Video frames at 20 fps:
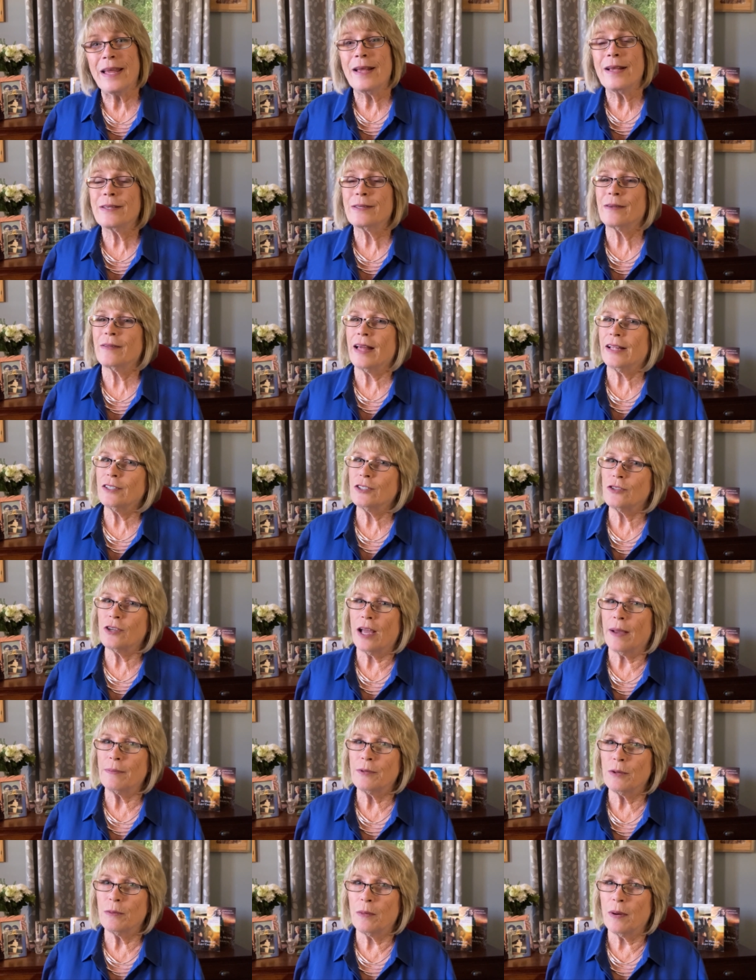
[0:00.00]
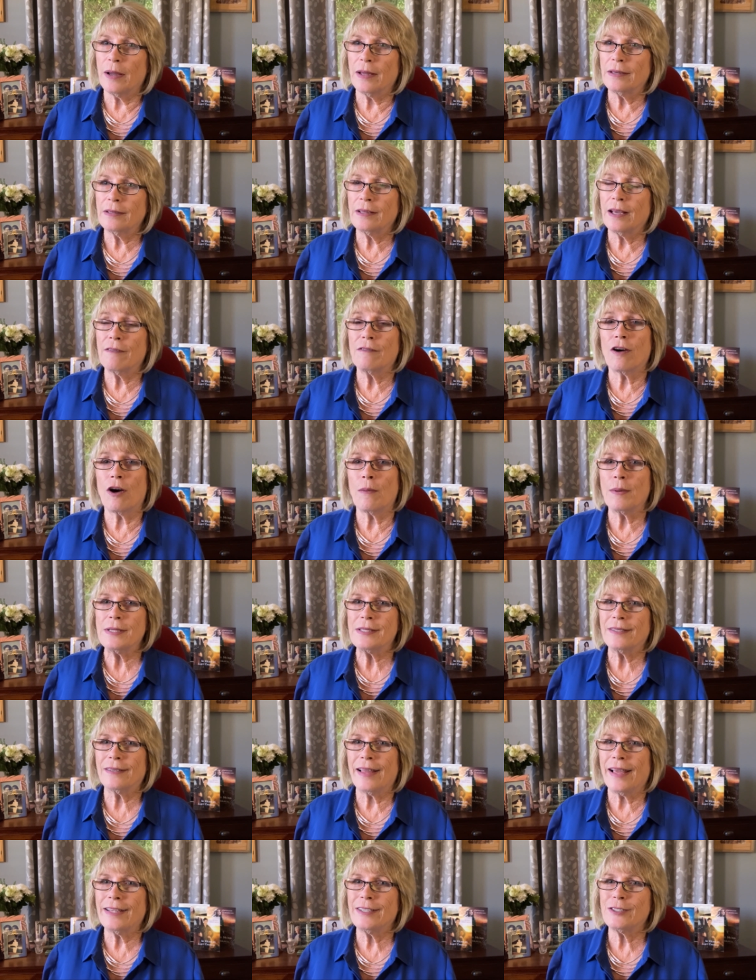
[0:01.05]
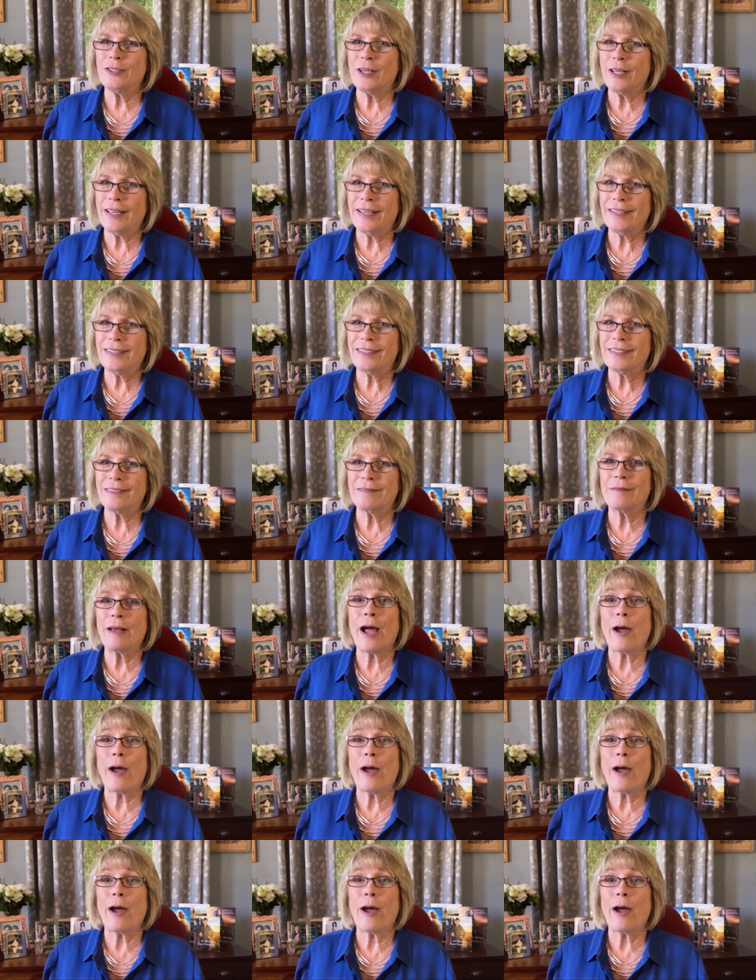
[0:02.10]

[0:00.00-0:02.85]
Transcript: So that's chapter 1 of Always the Last Chance.